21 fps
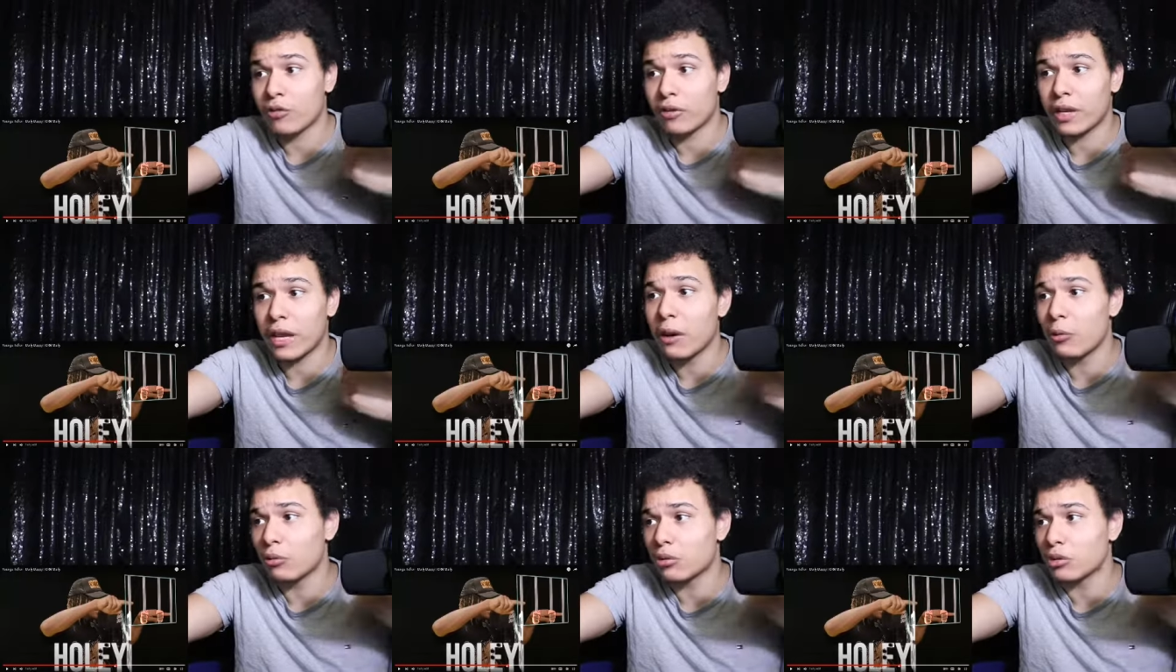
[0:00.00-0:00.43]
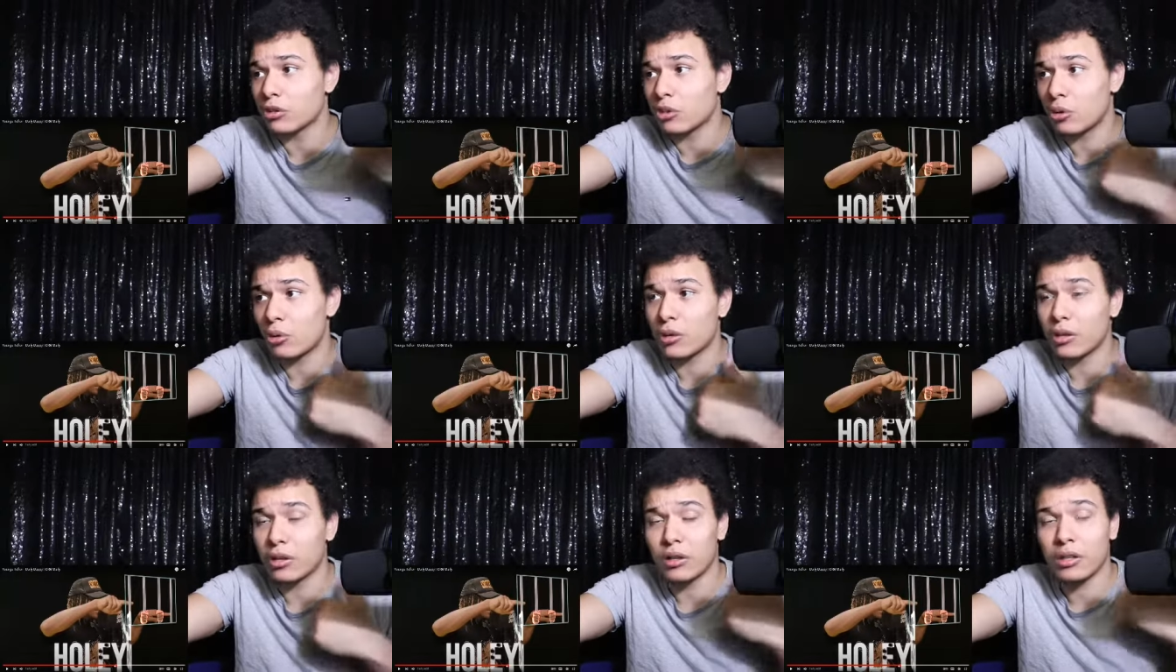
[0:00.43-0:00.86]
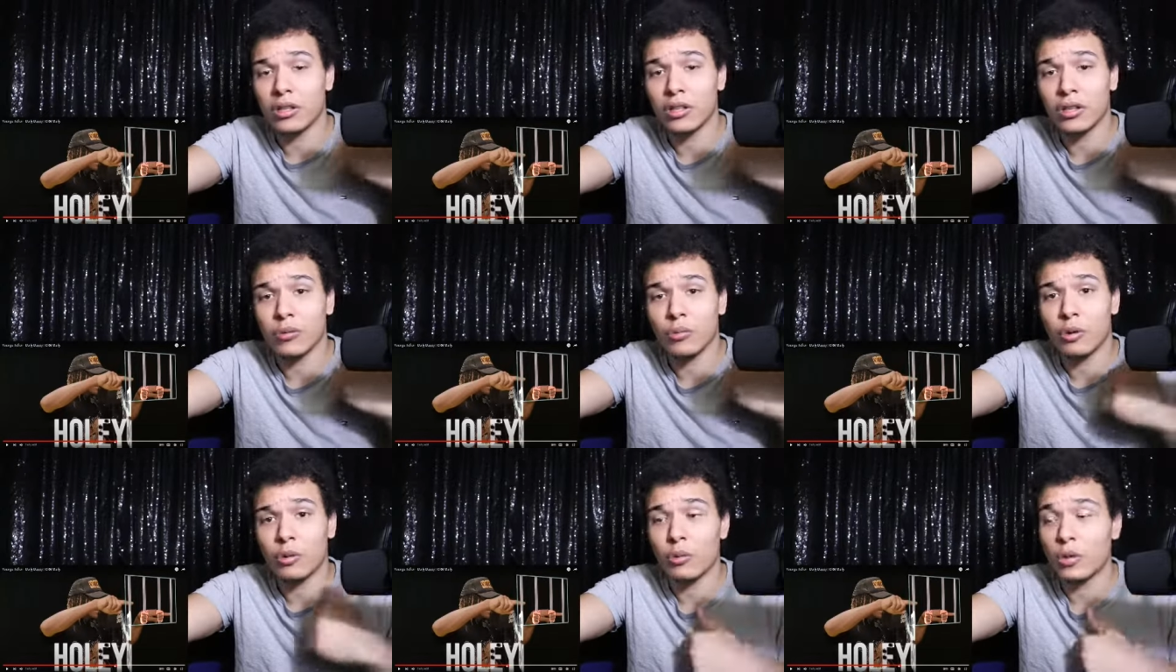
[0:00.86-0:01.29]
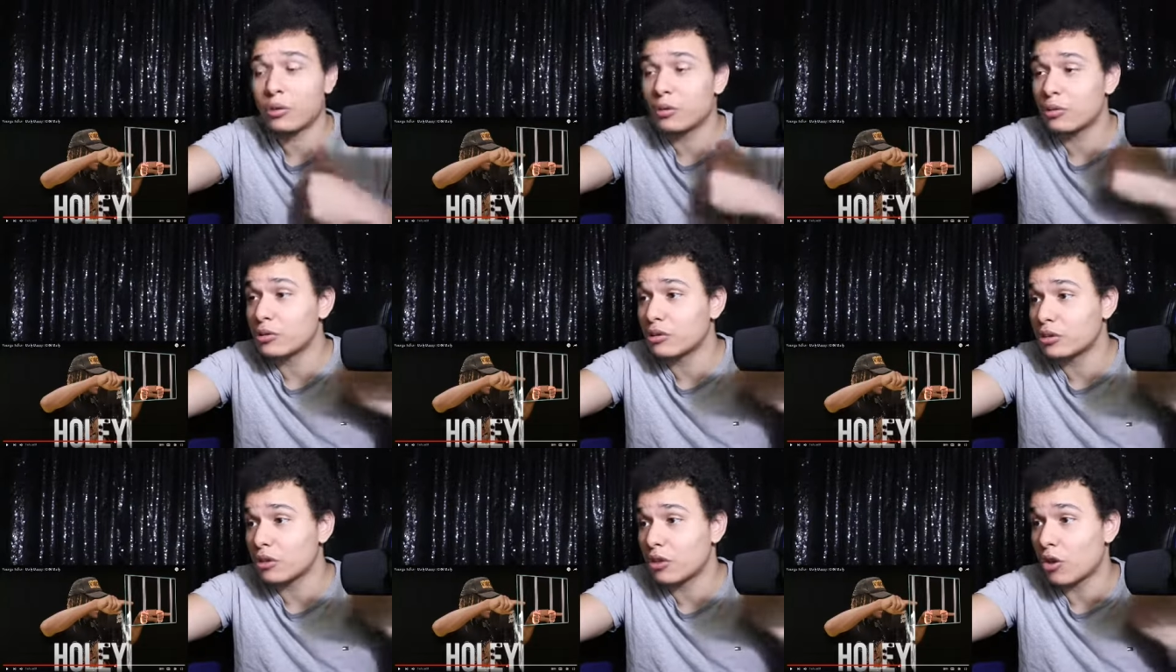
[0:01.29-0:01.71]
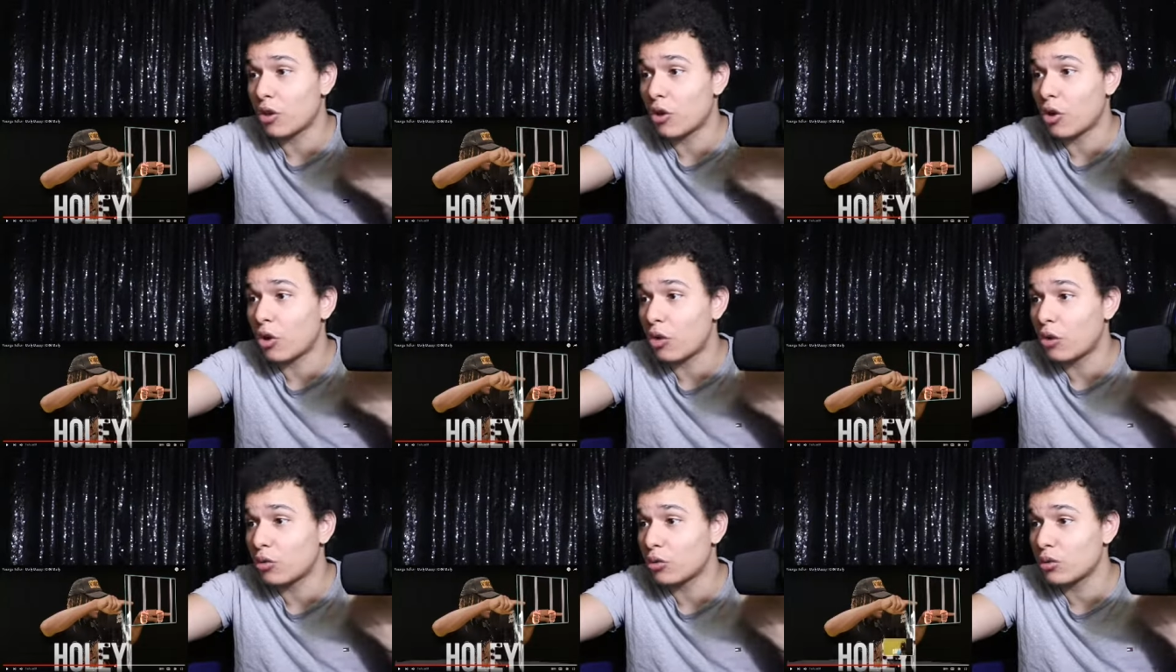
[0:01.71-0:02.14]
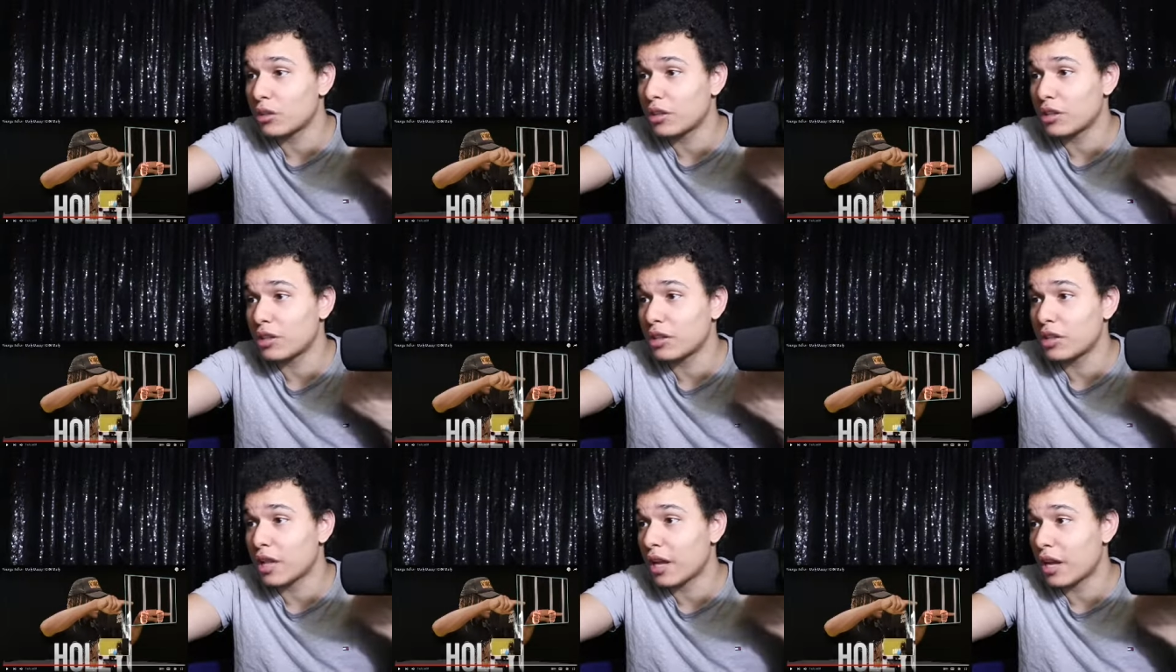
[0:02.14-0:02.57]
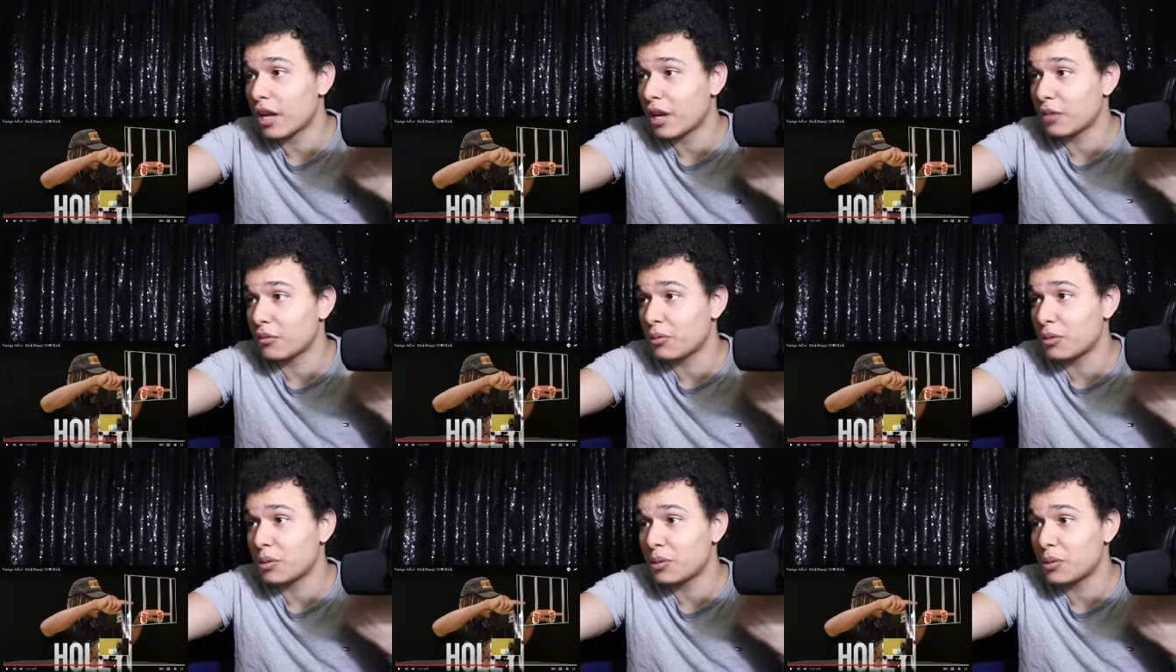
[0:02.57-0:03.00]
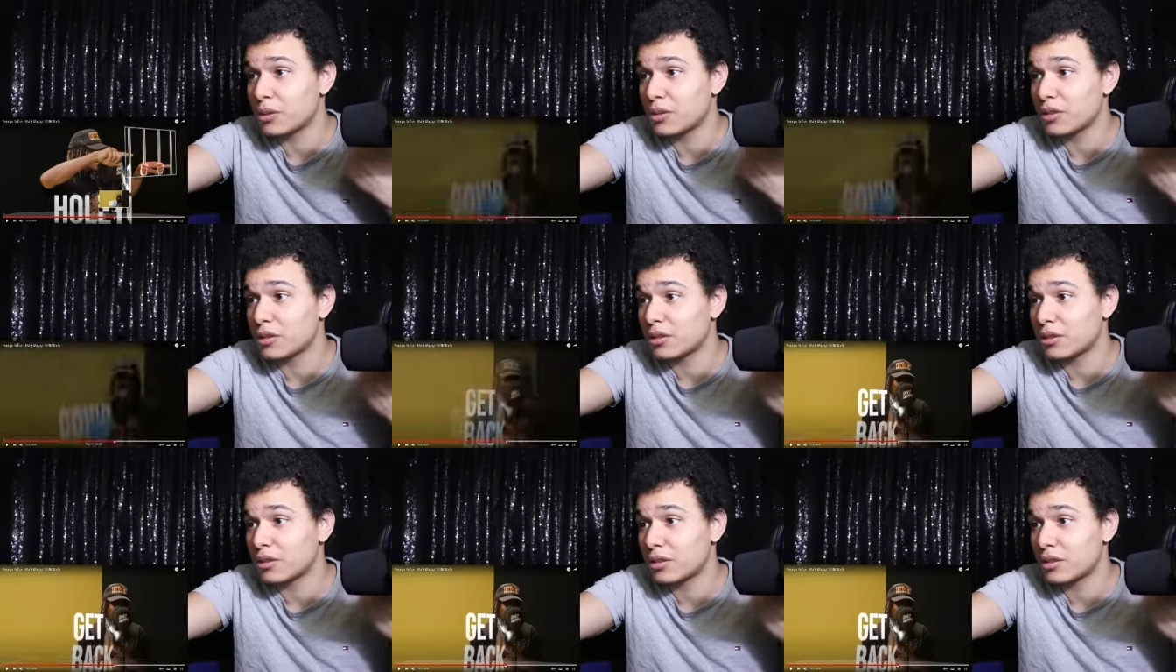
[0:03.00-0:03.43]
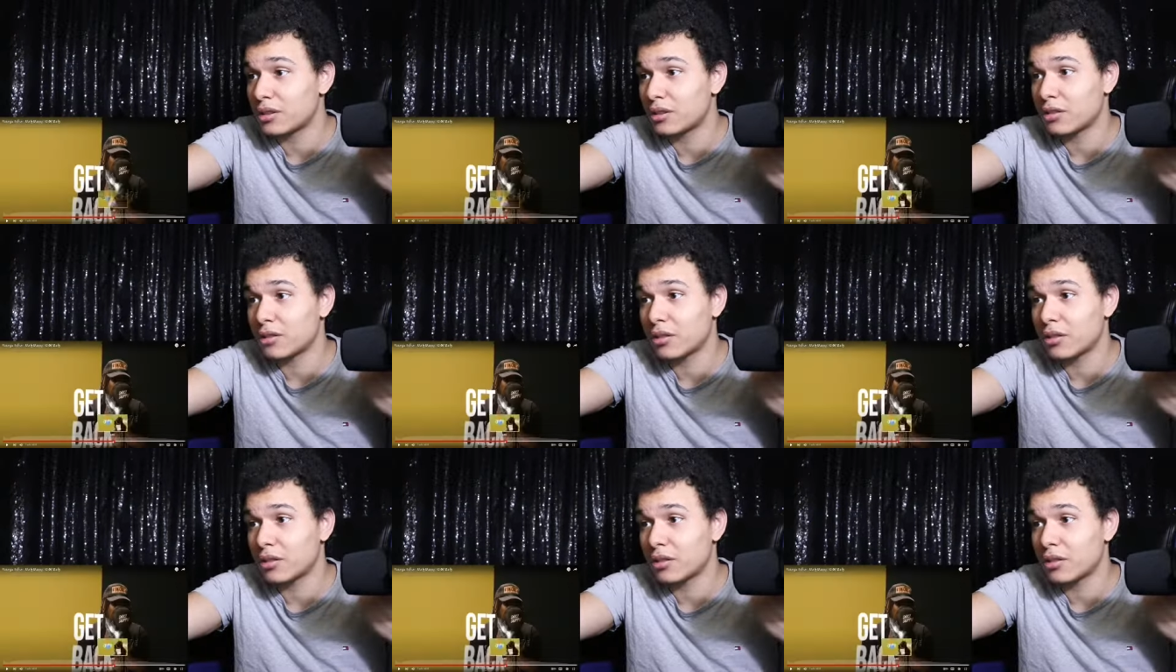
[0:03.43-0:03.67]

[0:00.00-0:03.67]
They was doing good, when we was in the holy like we was